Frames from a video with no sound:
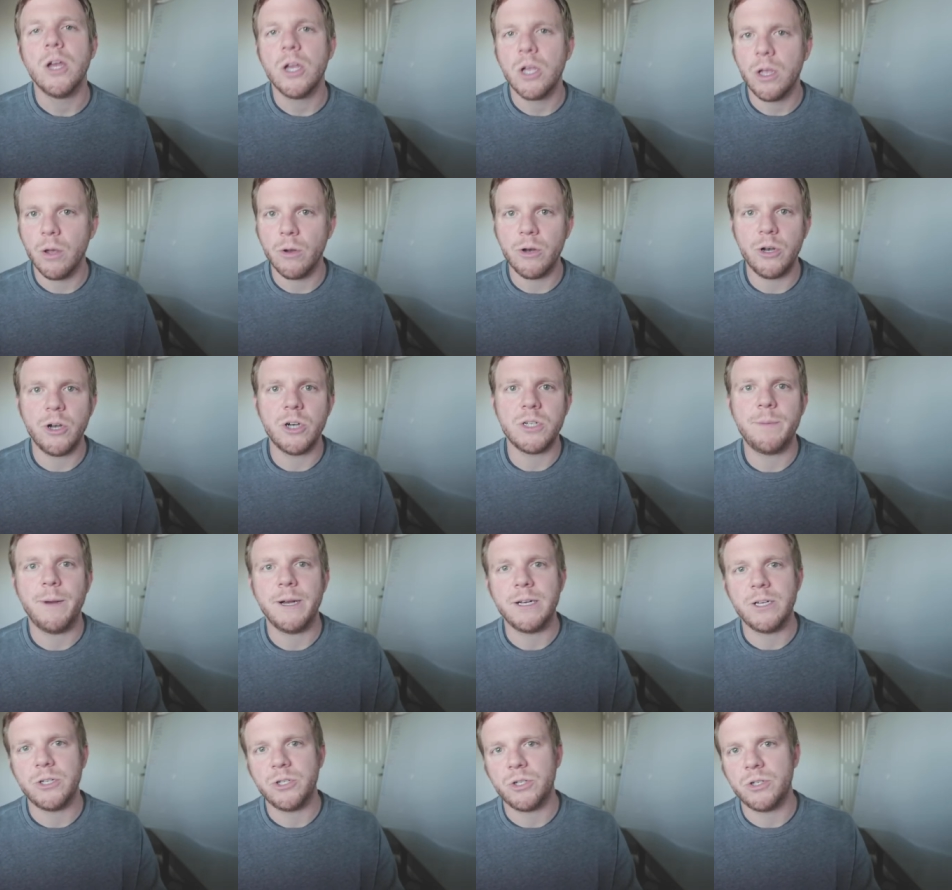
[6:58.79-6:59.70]
go to nurse
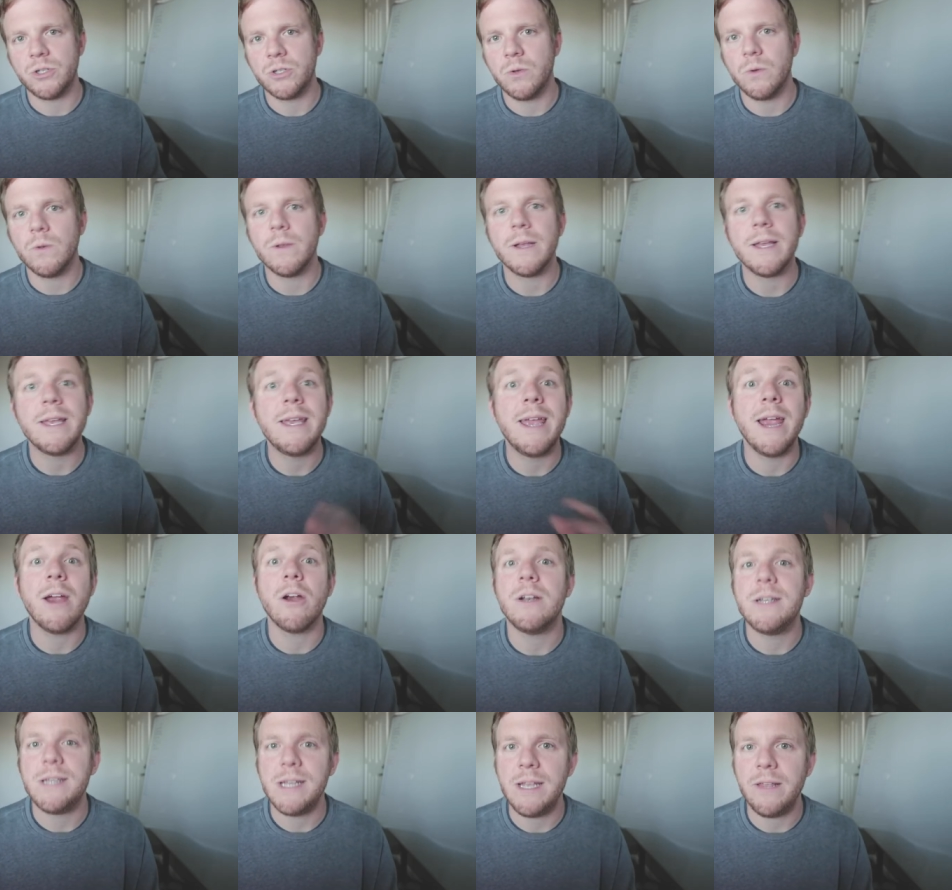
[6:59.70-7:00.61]
practitioner school and
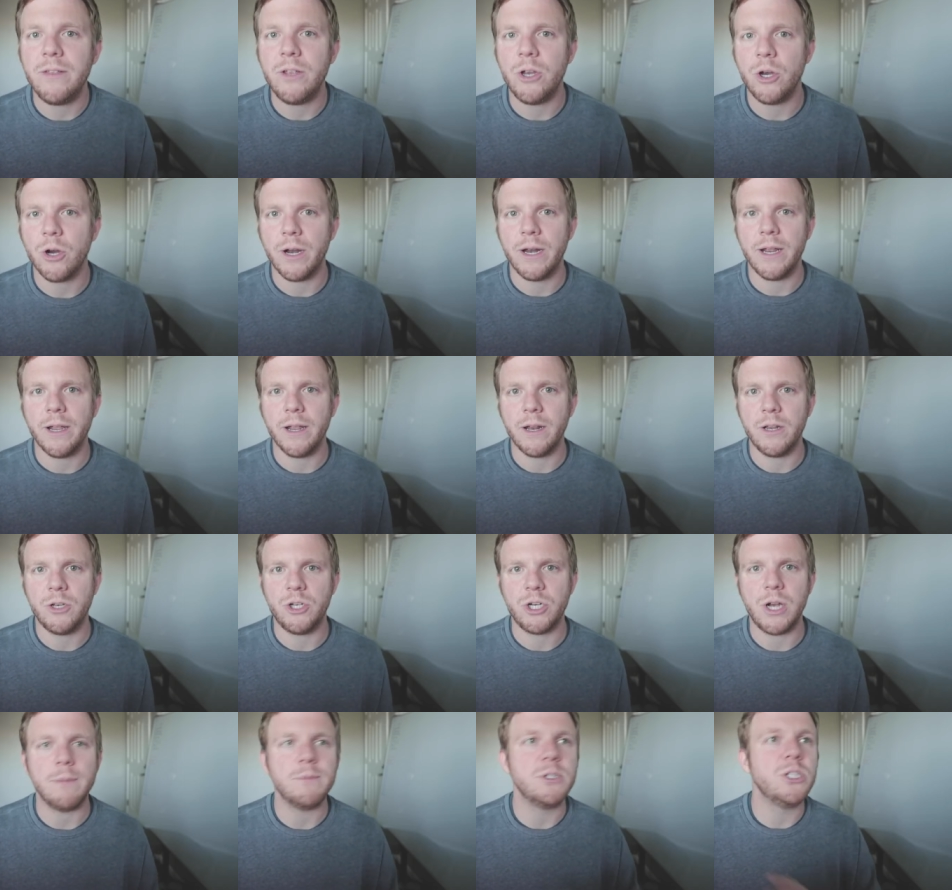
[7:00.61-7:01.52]
guarantee that you're going to get a
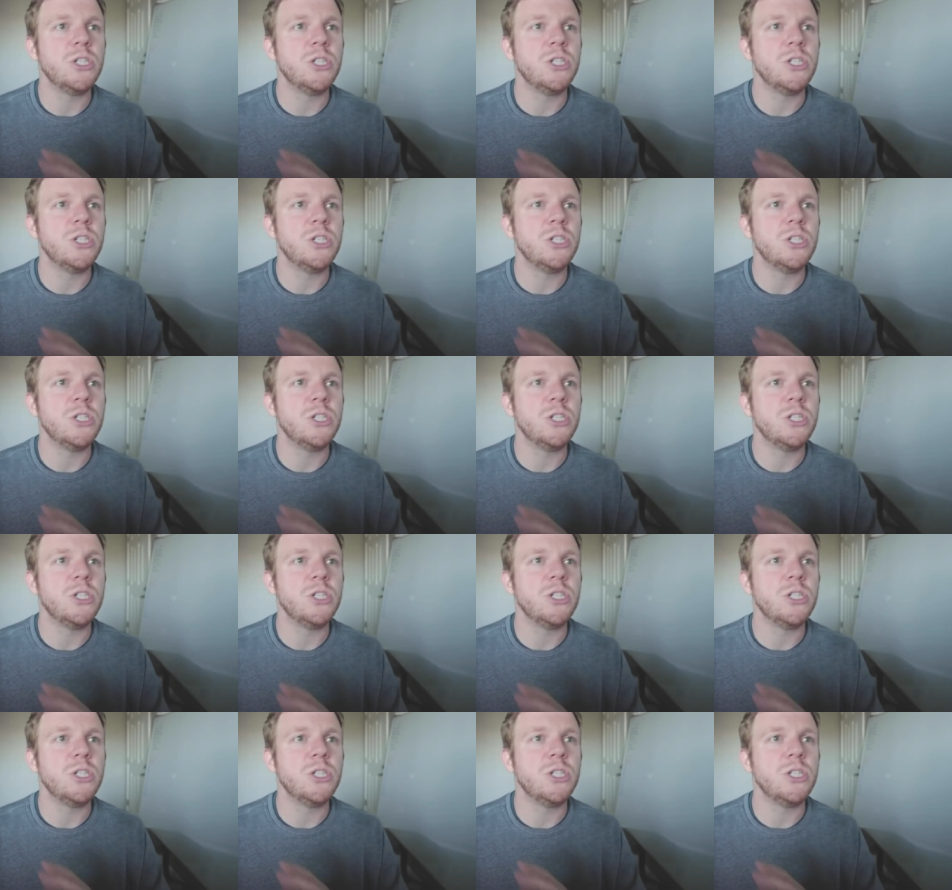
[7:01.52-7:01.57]
job